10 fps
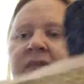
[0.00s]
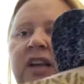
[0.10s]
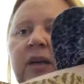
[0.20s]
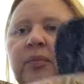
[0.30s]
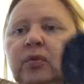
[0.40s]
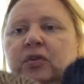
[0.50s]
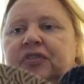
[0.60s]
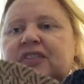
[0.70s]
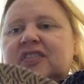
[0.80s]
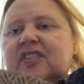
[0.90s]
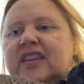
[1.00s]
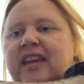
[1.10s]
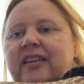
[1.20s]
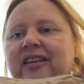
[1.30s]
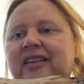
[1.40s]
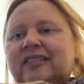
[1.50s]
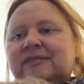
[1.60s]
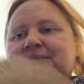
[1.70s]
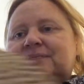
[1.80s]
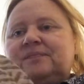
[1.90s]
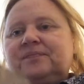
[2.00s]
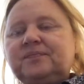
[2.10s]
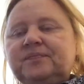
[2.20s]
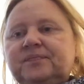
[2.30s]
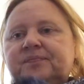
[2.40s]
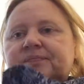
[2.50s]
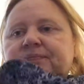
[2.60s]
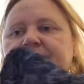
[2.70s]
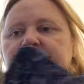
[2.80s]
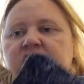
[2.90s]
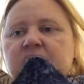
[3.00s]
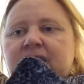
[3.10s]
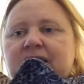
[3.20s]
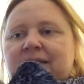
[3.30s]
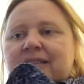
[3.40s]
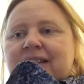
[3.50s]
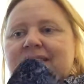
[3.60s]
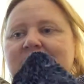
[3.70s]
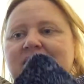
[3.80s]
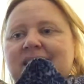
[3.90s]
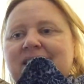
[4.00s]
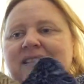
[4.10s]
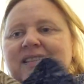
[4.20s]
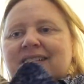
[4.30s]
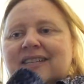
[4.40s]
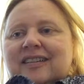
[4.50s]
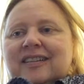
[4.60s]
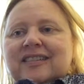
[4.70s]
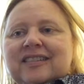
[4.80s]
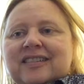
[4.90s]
I pulled it together so that's inside.